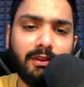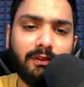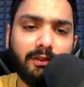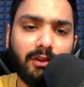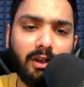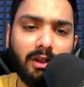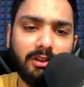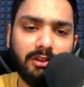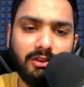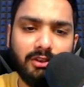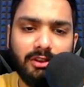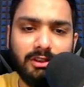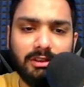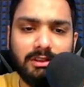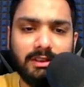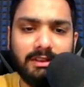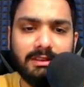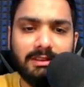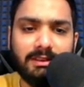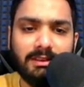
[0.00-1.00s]
of cost.
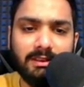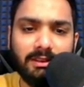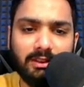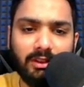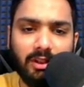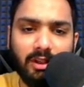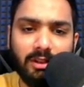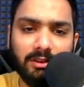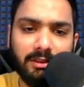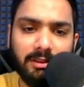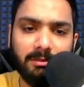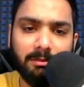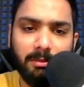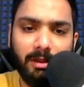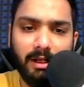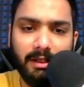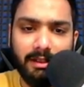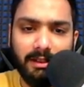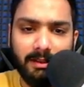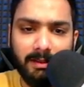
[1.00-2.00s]
Just insert content
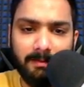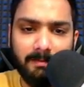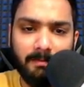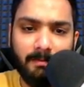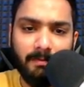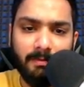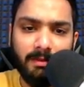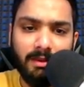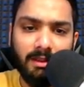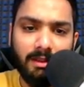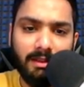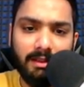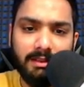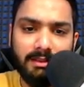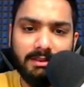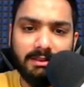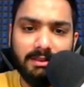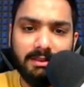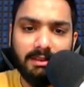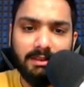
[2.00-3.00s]
marketing
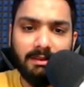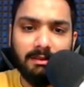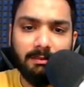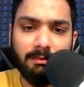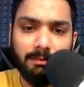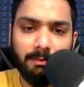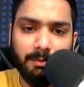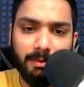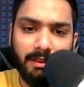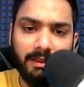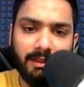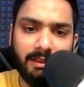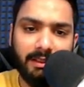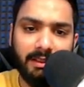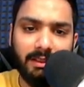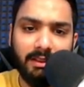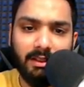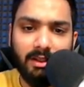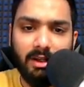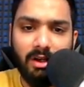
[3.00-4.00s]
is
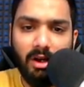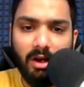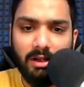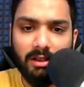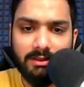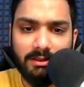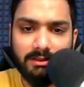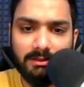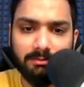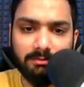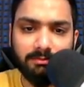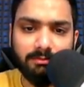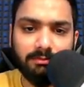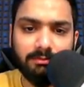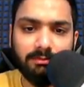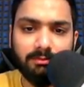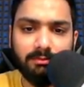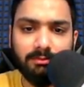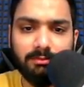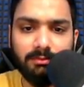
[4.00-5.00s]
pretty awesome.
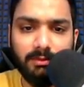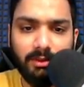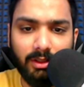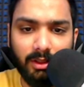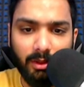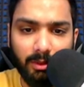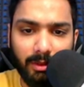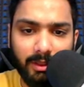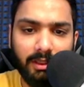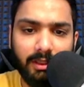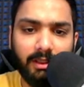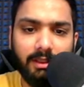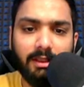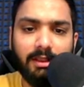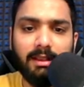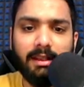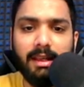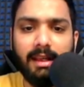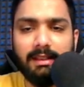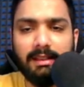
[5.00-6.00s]
Okay,
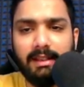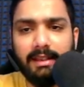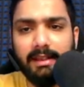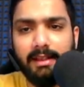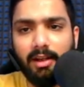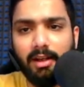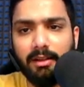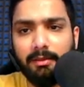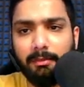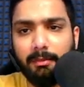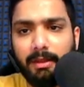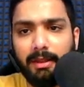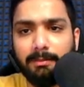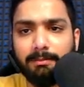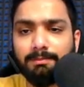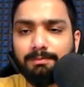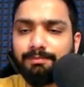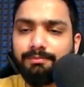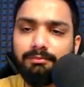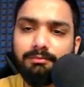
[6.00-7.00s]
and click on
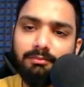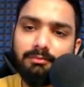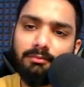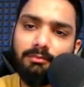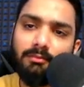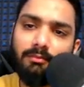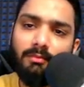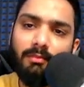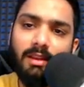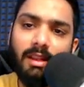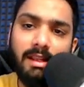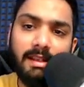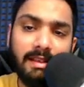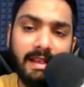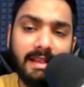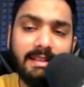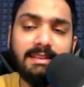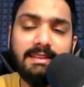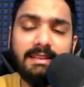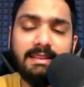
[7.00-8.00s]
meme.
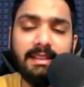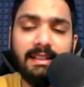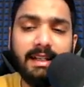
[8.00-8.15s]
Let's see the